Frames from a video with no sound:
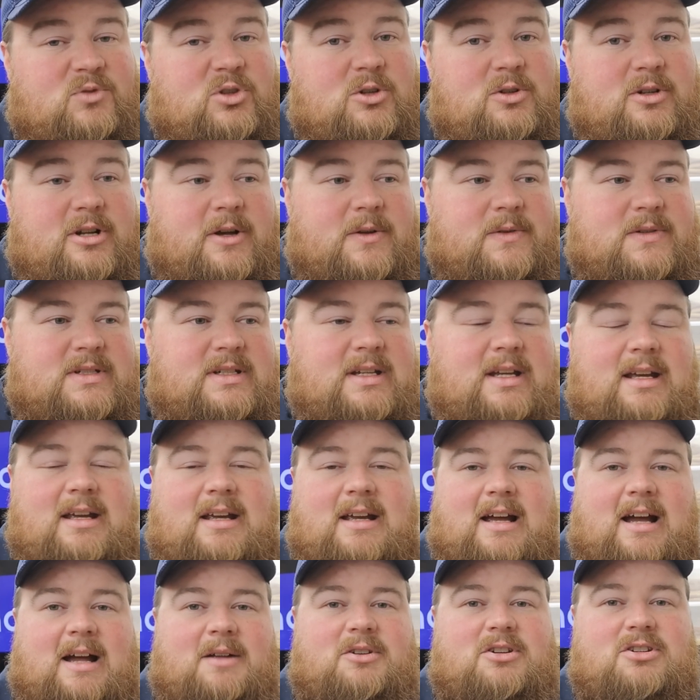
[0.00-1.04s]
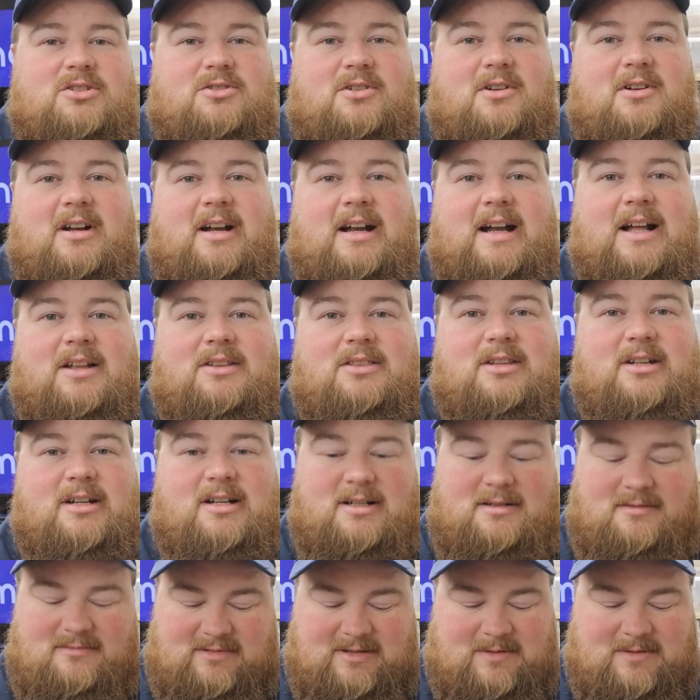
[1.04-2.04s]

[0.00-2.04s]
Who knows? I'm just throwing it out there.